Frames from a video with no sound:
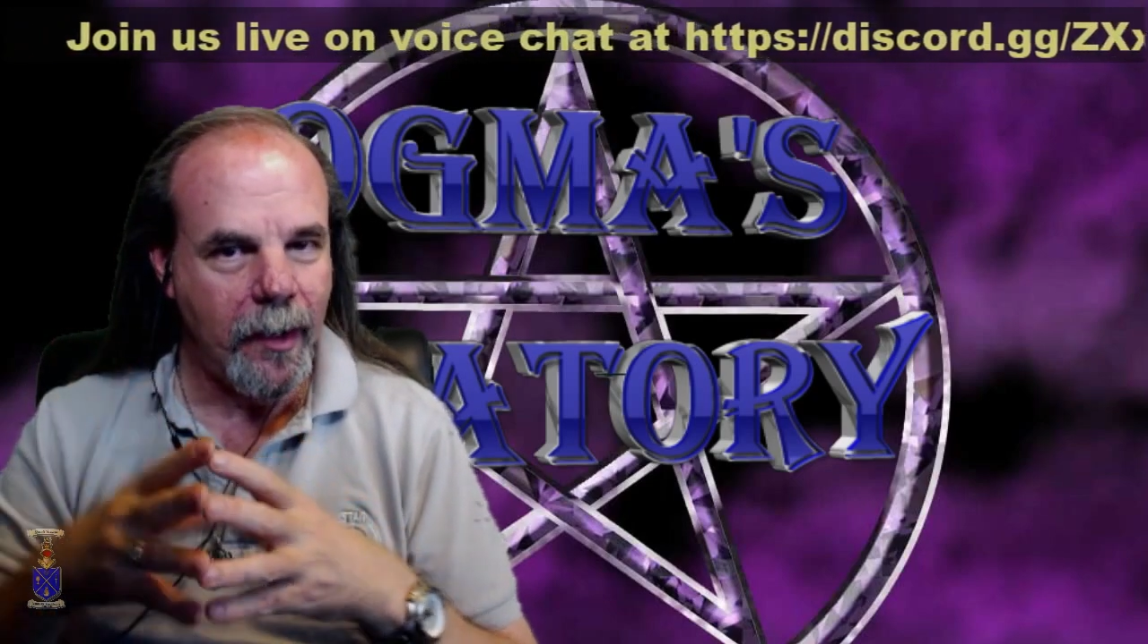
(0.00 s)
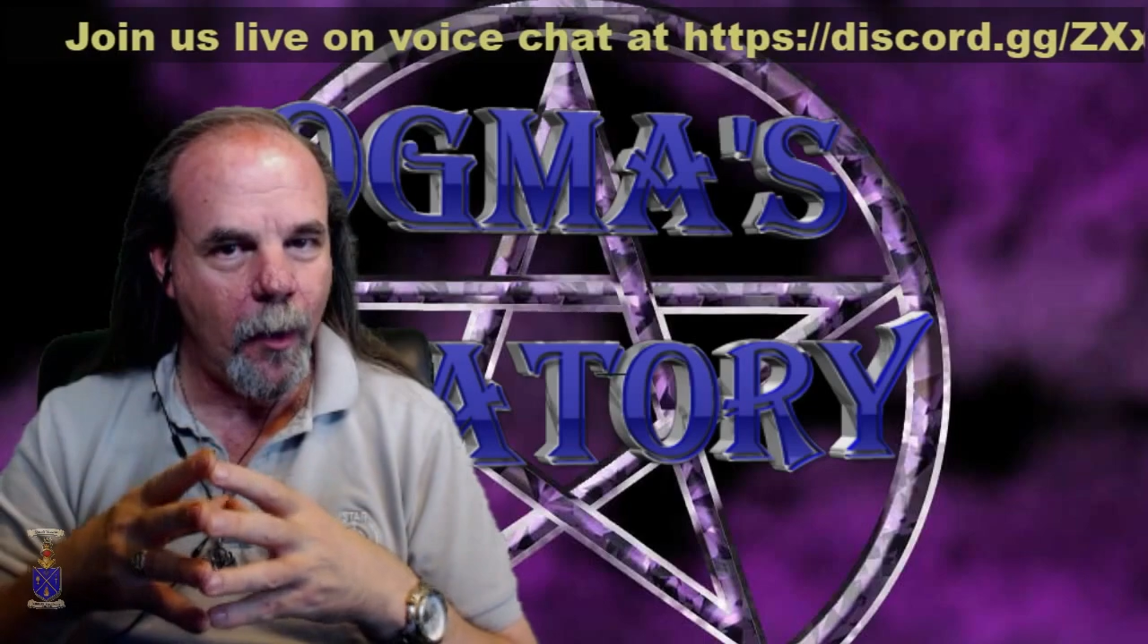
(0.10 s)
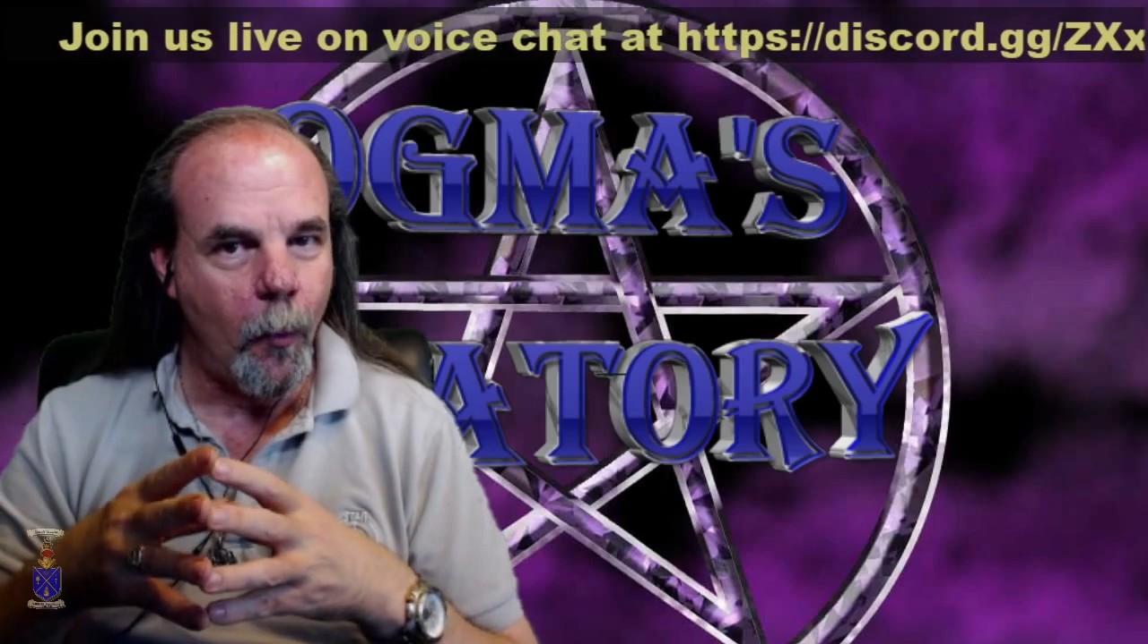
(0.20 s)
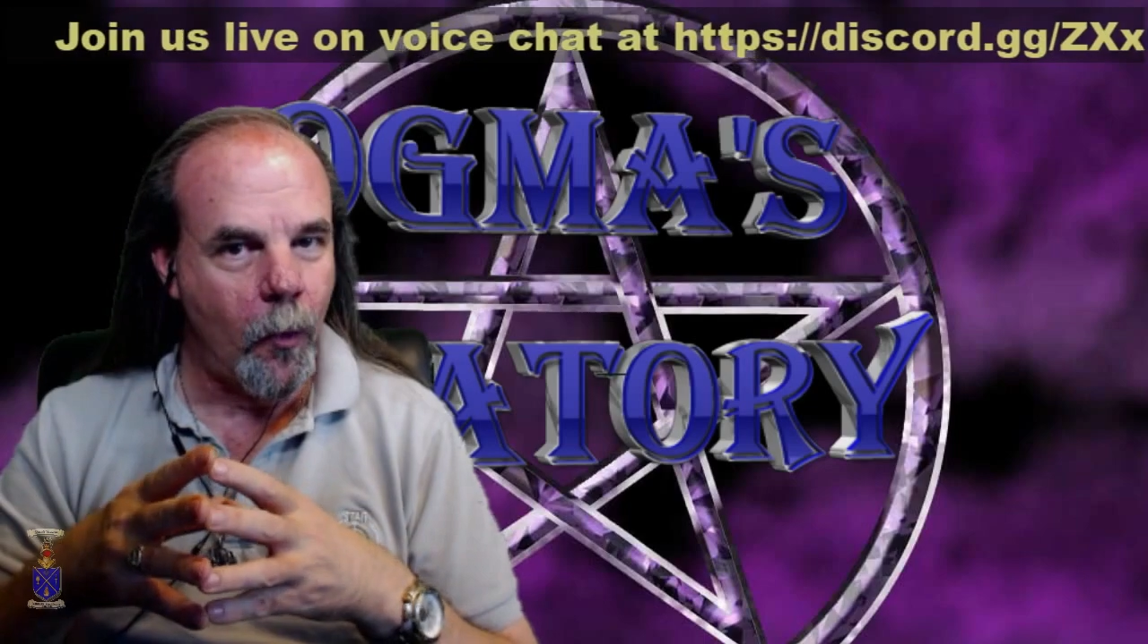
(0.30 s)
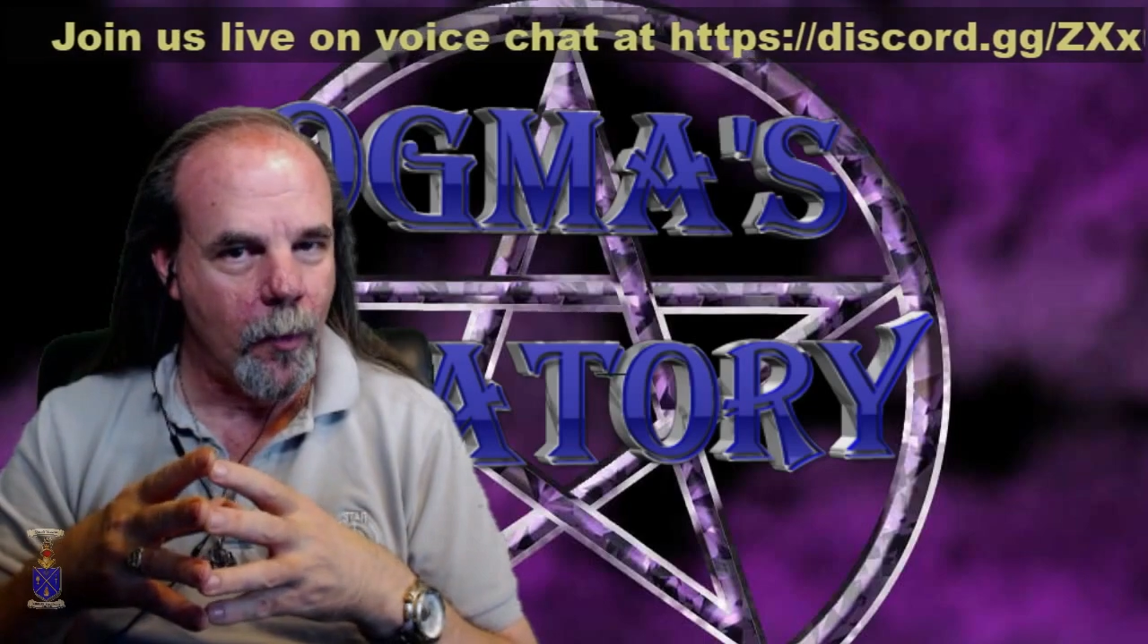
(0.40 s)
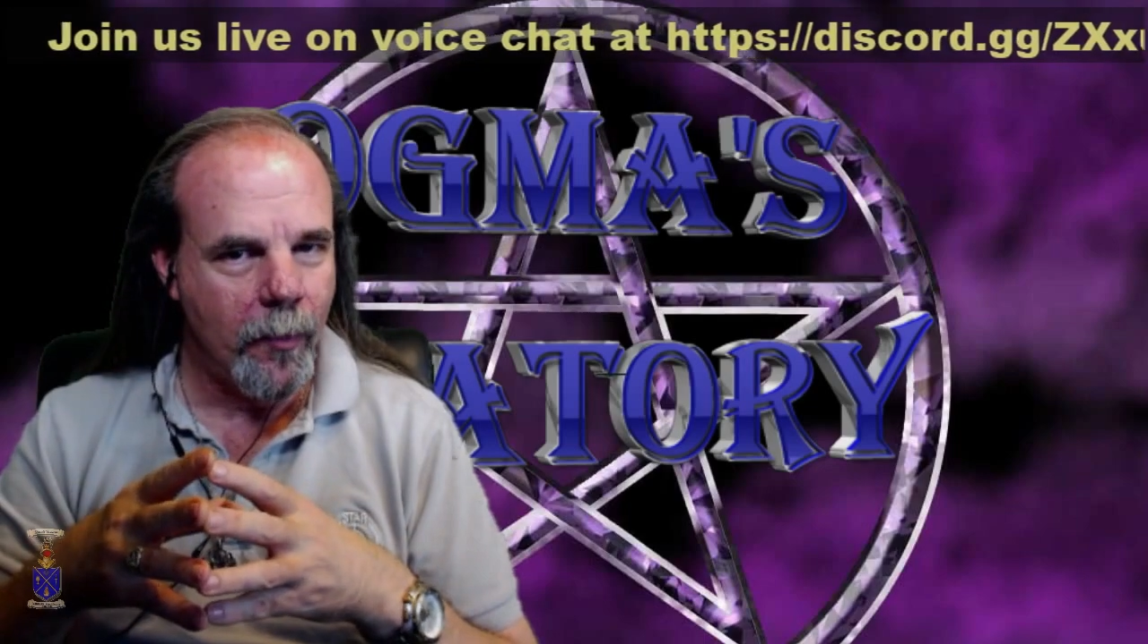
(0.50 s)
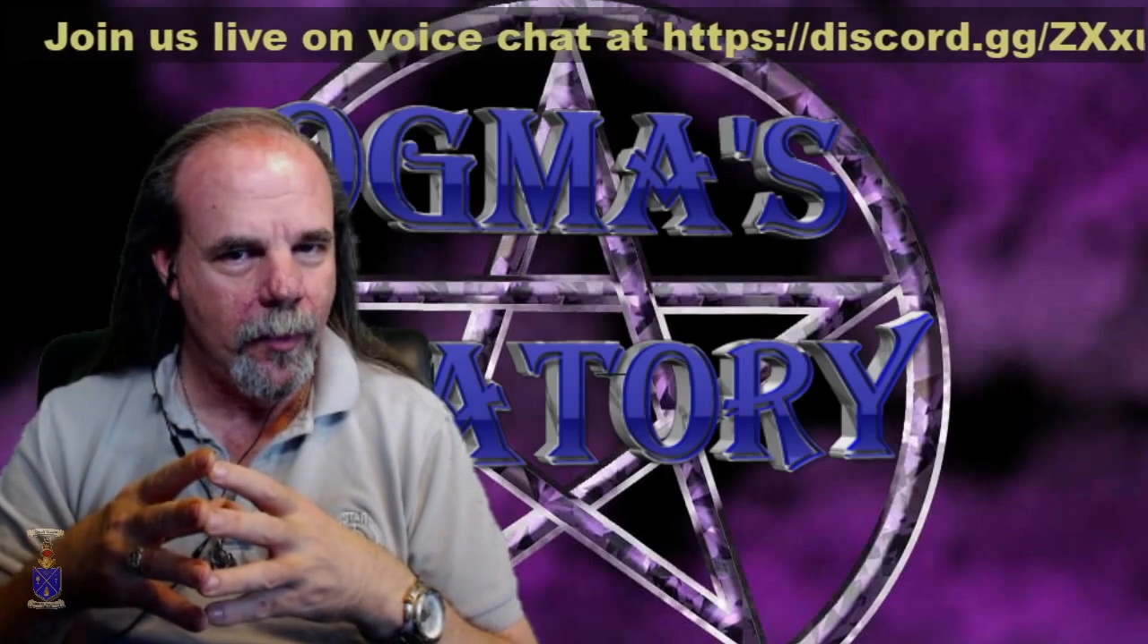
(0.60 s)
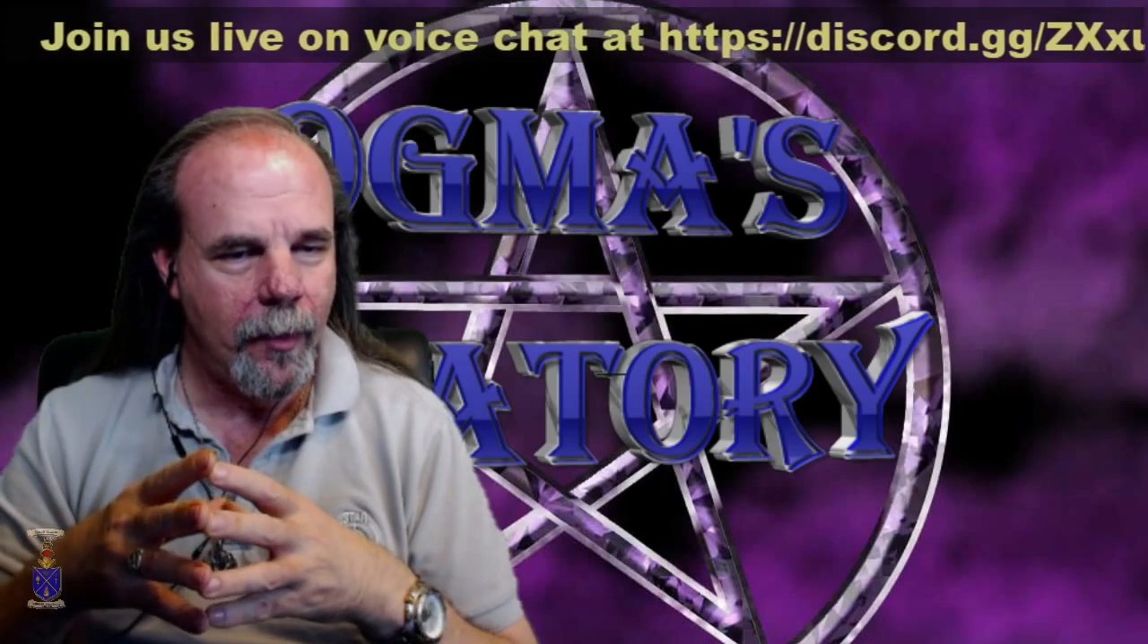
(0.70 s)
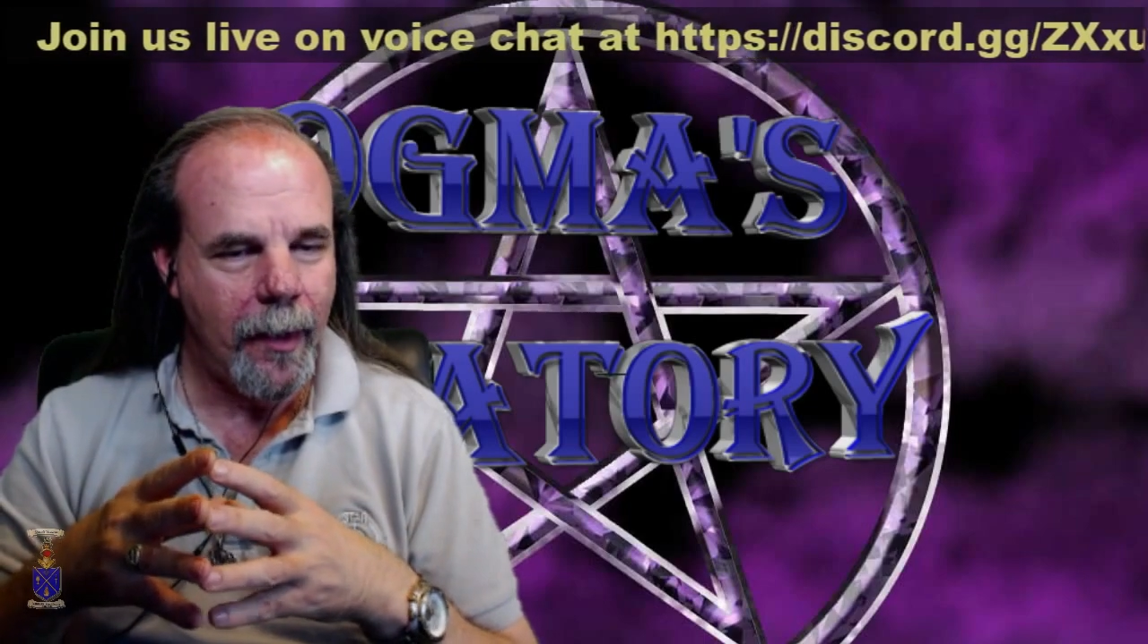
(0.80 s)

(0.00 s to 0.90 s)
to get warmer.